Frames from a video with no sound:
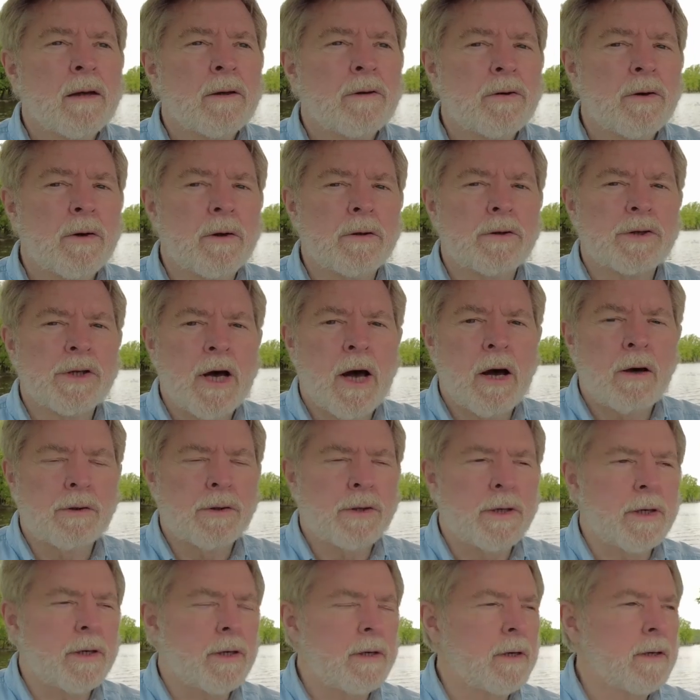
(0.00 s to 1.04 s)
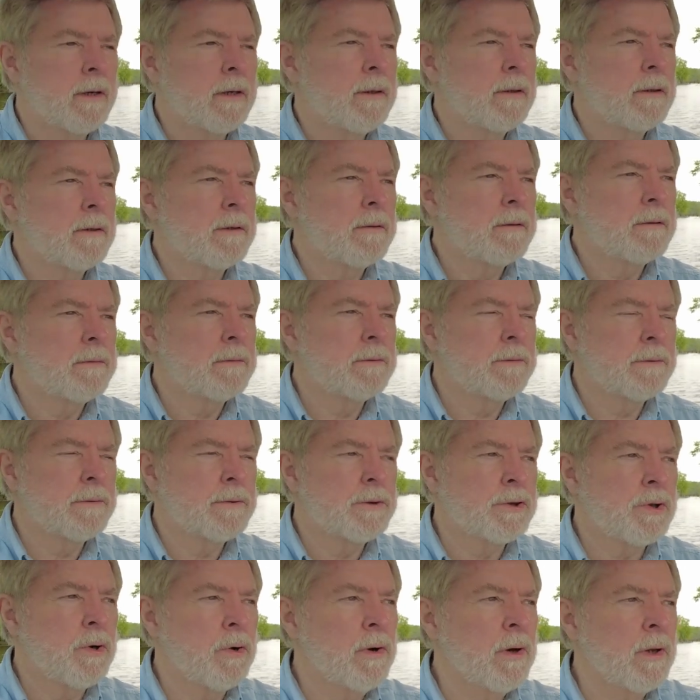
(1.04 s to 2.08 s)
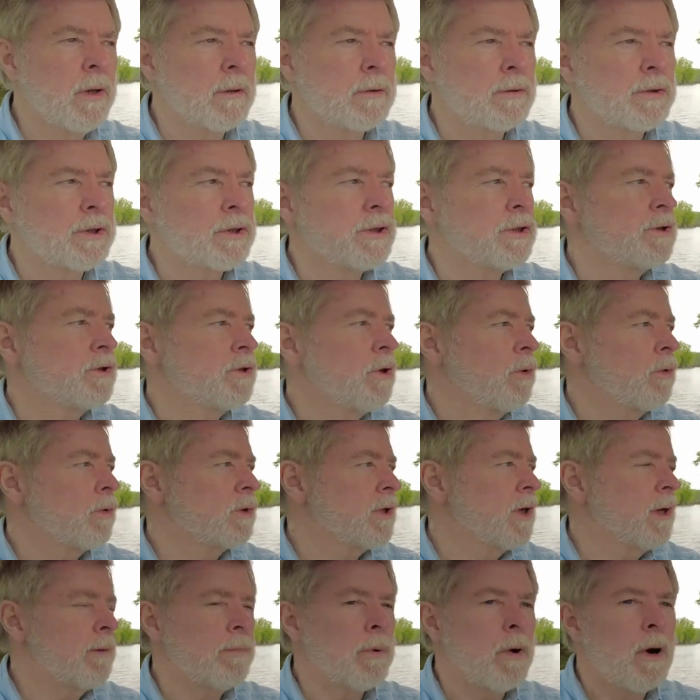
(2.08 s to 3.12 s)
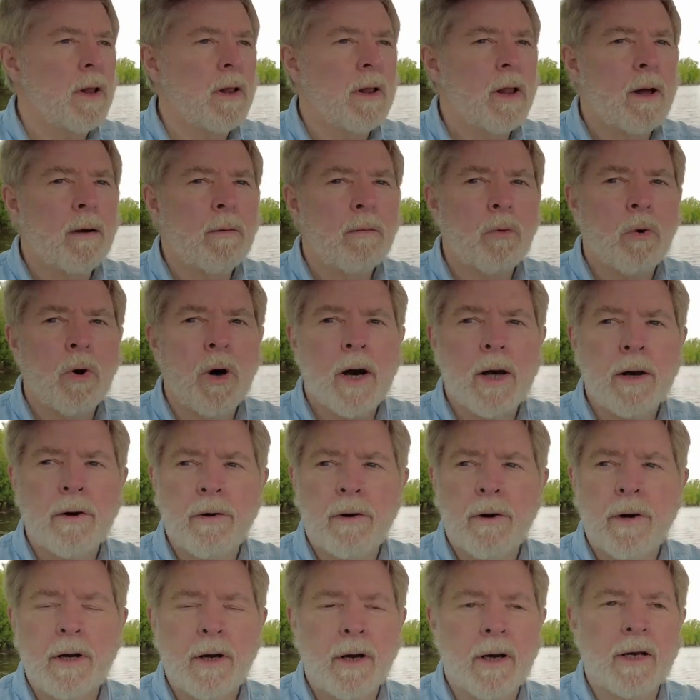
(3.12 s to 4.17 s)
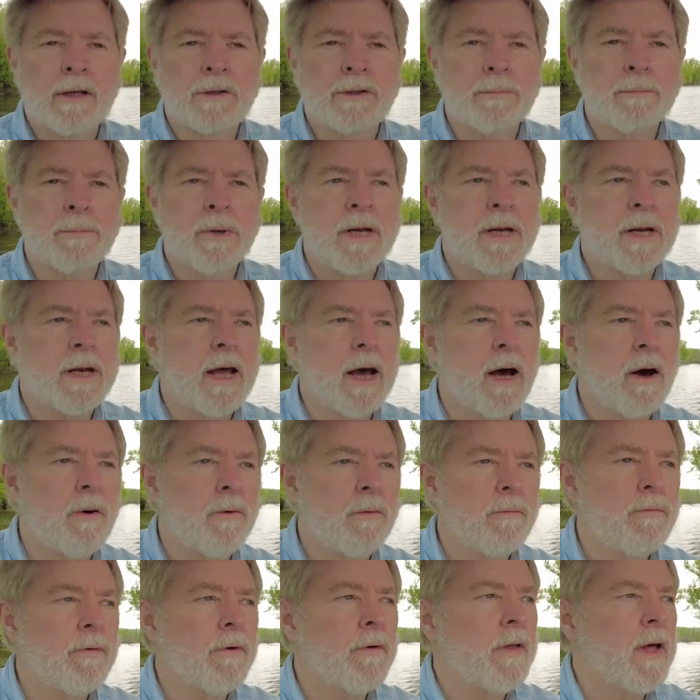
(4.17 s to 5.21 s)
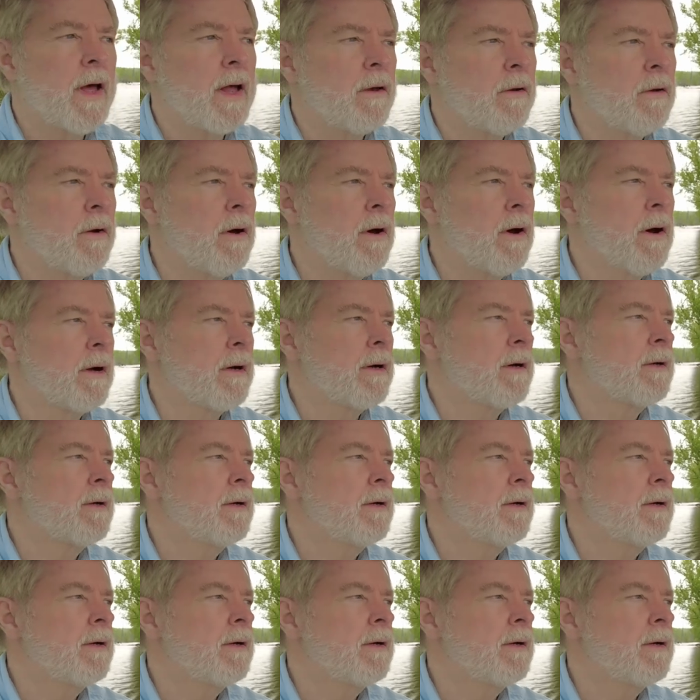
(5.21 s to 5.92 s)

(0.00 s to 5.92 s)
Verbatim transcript: turns out the uh, soil has just soaked up all that water and it hasn't been down for that long